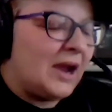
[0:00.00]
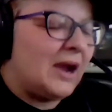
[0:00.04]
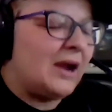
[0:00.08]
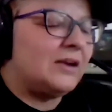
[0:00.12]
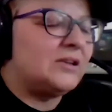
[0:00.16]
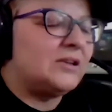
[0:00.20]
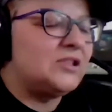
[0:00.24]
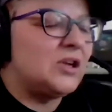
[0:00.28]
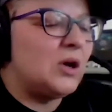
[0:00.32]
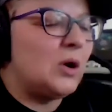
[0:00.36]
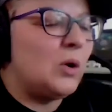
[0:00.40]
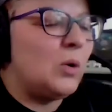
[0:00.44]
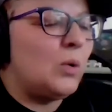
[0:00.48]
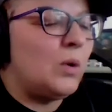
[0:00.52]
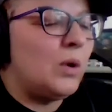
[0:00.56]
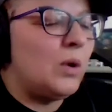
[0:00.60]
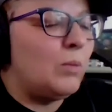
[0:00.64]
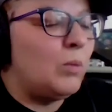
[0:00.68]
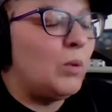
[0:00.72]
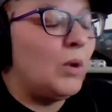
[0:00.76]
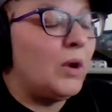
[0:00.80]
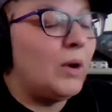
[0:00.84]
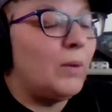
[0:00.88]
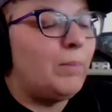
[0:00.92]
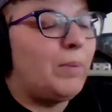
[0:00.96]
so
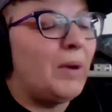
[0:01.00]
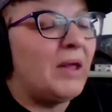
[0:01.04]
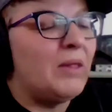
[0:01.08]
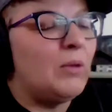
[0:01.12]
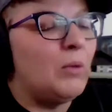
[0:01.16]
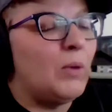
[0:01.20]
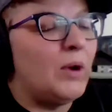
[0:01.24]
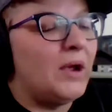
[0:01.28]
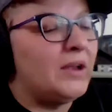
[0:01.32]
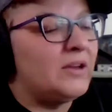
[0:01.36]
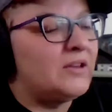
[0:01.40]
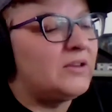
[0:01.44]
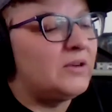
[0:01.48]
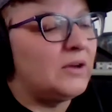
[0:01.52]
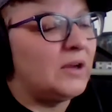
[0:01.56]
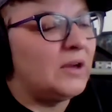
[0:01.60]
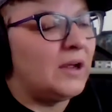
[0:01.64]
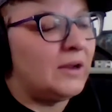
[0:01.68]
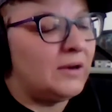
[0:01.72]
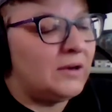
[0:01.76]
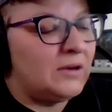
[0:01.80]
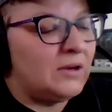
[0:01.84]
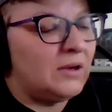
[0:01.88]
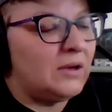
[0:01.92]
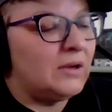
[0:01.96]
what, by the way, it's
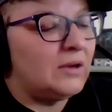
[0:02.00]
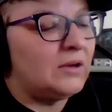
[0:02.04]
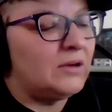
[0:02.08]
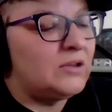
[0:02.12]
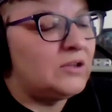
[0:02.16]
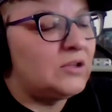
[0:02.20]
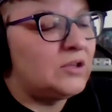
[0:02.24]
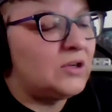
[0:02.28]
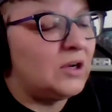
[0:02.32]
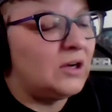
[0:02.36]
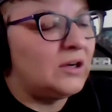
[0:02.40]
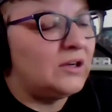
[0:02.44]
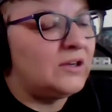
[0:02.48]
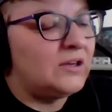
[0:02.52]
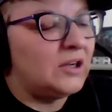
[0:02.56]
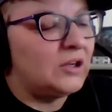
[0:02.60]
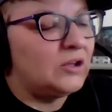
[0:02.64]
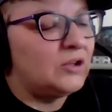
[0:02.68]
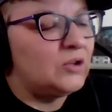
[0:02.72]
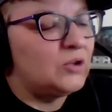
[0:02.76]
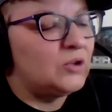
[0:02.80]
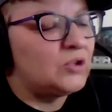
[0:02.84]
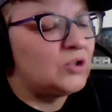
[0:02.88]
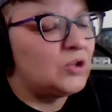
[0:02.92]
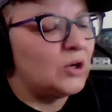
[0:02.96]
going to tell
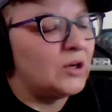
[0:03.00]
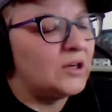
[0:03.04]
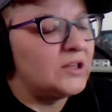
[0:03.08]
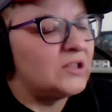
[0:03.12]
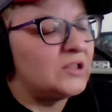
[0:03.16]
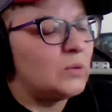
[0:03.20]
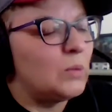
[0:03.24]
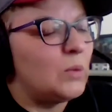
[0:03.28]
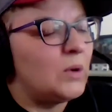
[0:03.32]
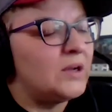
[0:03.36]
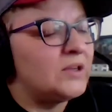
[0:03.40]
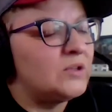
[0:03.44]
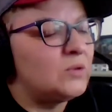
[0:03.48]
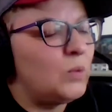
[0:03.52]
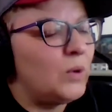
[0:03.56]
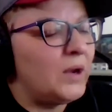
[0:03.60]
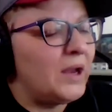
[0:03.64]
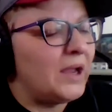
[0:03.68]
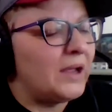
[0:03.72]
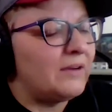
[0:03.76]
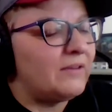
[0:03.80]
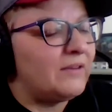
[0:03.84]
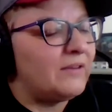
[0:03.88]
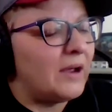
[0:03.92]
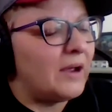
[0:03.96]
two stories at once. We
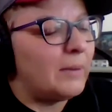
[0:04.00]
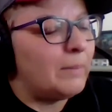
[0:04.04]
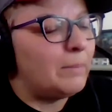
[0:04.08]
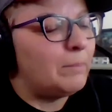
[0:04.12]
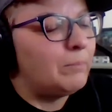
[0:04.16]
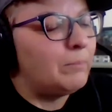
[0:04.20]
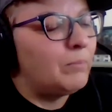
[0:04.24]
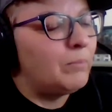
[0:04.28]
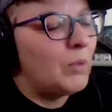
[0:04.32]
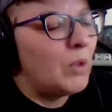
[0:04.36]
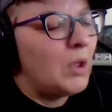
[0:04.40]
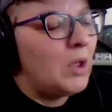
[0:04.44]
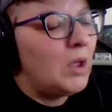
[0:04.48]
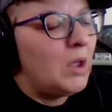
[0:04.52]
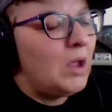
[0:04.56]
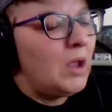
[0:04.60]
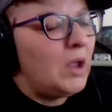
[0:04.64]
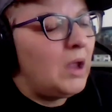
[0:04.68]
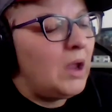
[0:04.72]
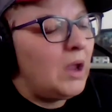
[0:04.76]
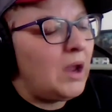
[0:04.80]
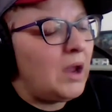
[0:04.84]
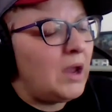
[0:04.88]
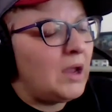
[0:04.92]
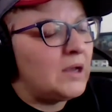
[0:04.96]
got time.
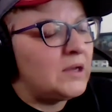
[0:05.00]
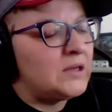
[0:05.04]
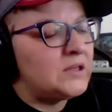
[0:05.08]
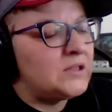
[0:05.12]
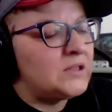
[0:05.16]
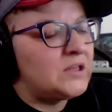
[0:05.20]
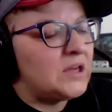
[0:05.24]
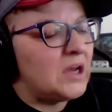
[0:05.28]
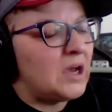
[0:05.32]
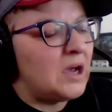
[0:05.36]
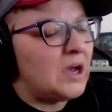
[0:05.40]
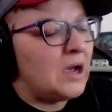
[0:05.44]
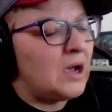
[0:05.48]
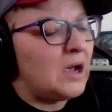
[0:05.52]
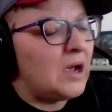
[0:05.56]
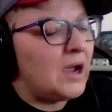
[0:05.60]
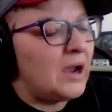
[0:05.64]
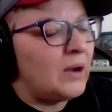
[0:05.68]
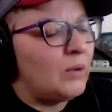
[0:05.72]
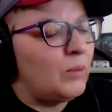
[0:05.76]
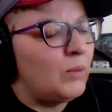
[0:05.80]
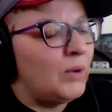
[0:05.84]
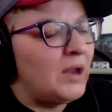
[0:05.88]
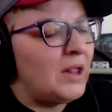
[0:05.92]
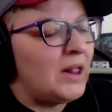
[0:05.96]
I
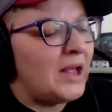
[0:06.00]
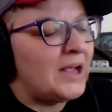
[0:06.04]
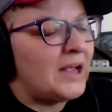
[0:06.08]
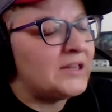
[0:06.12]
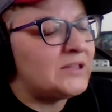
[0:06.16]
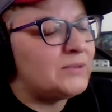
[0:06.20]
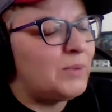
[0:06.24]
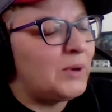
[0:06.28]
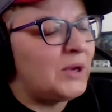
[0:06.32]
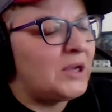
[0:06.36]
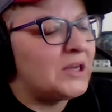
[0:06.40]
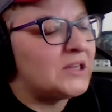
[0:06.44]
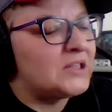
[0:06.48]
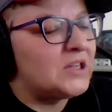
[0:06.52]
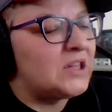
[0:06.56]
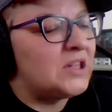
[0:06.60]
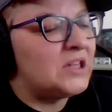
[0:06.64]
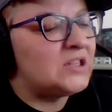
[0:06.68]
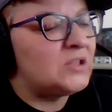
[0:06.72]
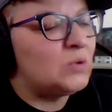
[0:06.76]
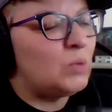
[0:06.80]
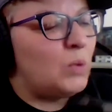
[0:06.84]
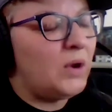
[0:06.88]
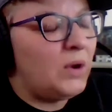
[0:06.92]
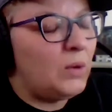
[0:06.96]
realized because
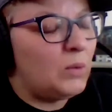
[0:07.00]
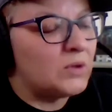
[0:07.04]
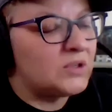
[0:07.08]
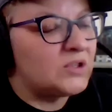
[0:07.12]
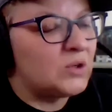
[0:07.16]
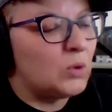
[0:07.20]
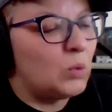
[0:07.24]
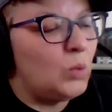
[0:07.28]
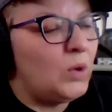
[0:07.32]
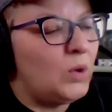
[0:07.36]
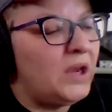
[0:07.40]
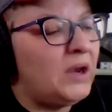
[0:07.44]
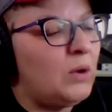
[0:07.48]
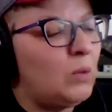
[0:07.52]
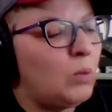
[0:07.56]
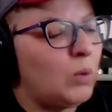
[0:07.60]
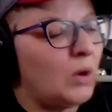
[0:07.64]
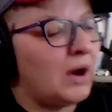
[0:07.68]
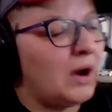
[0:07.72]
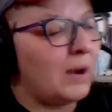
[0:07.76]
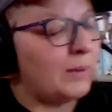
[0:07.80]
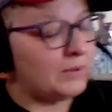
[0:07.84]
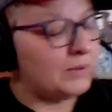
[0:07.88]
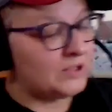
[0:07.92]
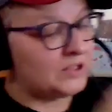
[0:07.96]
this week was a week
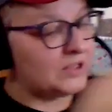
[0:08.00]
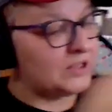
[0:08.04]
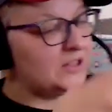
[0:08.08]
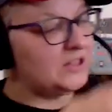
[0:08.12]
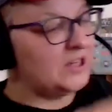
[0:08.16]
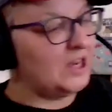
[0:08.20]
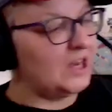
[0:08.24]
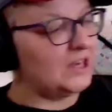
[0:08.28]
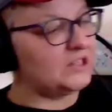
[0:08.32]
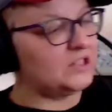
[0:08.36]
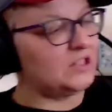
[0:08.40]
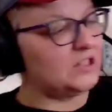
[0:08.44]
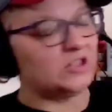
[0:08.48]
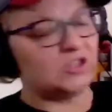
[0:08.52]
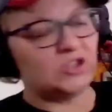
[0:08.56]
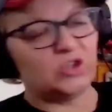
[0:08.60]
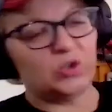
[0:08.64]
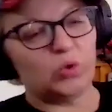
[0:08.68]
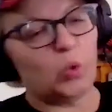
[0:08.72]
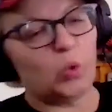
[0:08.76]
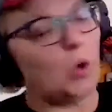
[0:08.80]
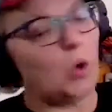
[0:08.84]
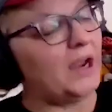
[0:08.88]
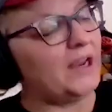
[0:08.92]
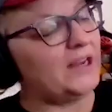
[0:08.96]
where I was in Texas
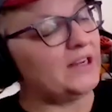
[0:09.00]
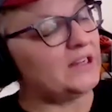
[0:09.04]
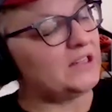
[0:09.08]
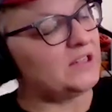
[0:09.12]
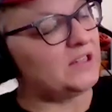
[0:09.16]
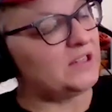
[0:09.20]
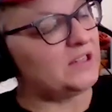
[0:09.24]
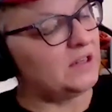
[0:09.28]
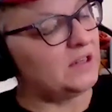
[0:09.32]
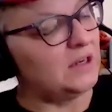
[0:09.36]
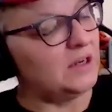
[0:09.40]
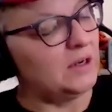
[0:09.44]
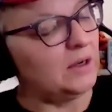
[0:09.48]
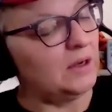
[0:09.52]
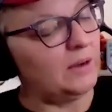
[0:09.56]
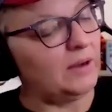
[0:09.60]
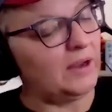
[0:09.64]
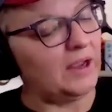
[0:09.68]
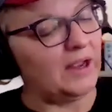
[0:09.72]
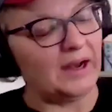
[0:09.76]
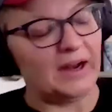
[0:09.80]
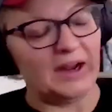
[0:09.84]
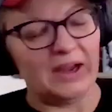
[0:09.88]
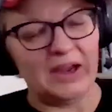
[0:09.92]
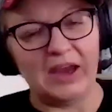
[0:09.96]
twice
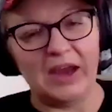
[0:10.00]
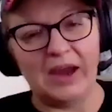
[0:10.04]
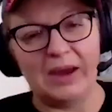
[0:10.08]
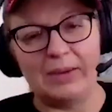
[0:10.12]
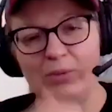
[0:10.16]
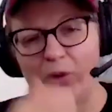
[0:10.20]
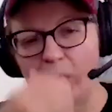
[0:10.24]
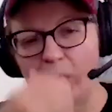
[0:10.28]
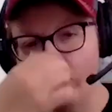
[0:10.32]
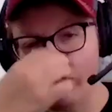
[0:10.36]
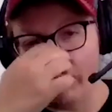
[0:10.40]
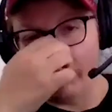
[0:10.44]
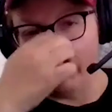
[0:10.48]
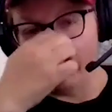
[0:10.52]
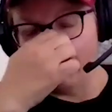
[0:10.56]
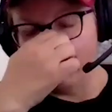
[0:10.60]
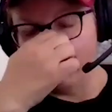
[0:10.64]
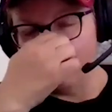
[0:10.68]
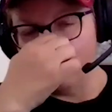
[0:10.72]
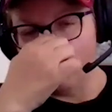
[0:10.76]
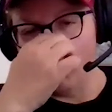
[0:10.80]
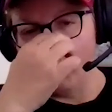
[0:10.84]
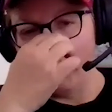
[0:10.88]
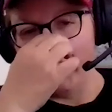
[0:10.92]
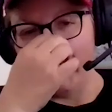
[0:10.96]
and I came home in
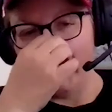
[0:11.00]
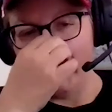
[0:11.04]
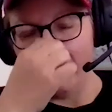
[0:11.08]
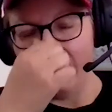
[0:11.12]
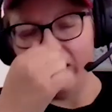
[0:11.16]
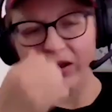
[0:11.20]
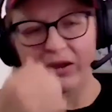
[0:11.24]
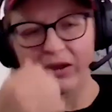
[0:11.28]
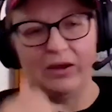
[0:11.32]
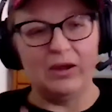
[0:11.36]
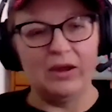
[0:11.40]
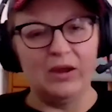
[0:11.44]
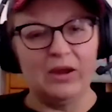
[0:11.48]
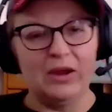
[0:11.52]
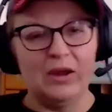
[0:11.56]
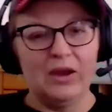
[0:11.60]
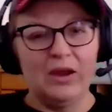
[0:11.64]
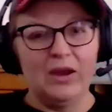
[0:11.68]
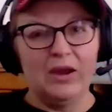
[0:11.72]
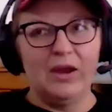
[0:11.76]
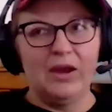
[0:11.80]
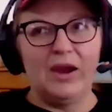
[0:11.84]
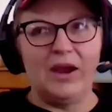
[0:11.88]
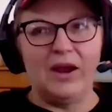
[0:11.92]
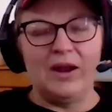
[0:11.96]
between,
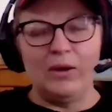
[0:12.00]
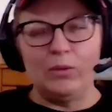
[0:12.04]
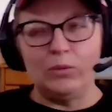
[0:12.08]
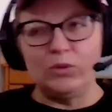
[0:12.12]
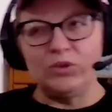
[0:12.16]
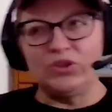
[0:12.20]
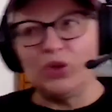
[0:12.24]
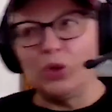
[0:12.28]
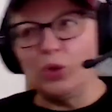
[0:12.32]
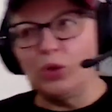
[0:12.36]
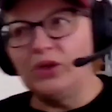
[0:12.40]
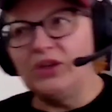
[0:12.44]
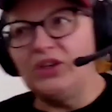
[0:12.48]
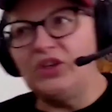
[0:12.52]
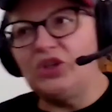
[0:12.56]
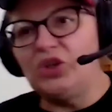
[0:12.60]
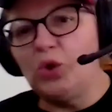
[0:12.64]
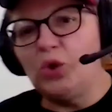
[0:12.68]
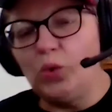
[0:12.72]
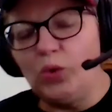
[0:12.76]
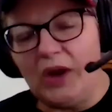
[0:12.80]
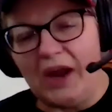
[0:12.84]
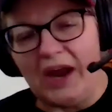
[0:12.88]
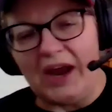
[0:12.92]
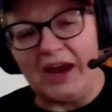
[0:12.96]
and it was only
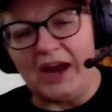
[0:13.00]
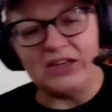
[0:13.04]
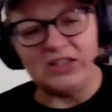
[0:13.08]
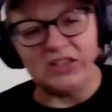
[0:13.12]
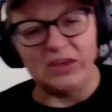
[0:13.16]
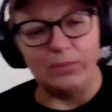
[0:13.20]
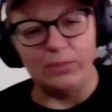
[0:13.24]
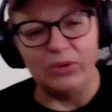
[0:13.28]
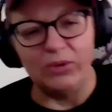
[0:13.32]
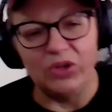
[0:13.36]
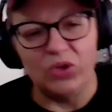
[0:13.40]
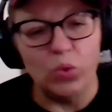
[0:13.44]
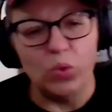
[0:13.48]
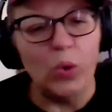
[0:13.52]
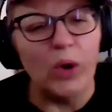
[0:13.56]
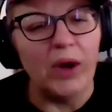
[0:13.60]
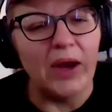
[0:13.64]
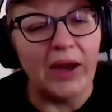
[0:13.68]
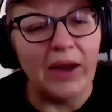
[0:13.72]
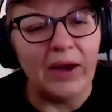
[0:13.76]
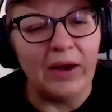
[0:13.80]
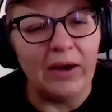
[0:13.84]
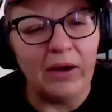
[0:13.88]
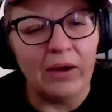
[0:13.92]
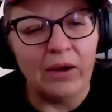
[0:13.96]
2 days in
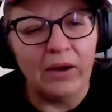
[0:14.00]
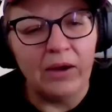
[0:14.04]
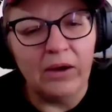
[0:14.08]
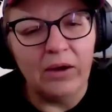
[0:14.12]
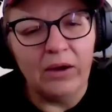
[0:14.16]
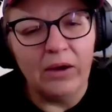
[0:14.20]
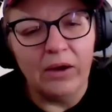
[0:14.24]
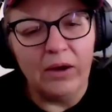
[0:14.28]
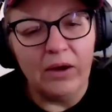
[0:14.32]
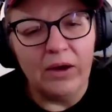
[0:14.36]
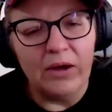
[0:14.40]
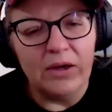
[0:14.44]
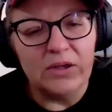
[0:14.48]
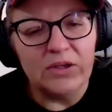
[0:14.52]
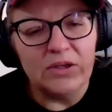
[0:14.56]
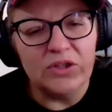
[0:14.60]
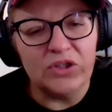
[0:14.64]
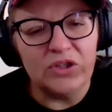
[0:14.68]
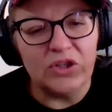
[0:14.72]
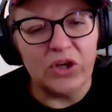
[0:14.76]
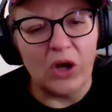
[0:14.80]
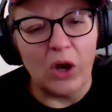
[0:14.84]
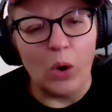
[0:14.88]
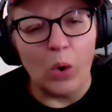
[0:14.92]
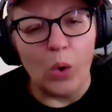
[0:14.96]
between.
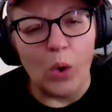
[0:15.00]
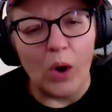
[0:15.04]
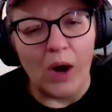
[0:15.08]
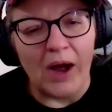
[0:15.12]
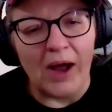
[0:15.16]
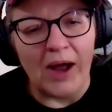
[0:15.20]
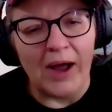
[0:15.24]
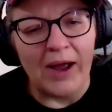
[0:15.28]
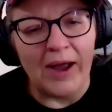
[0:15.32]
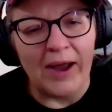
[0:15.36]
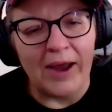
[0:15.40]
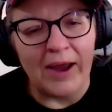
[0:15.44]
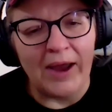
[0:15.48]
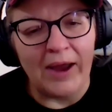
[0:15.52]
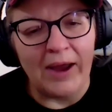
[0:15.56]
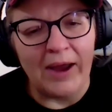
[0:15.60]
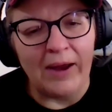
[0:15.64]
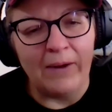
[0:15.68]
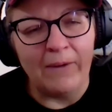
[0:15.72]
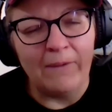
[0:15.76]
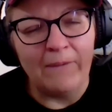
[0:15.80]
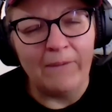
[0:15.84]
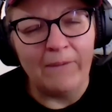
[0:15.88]
So I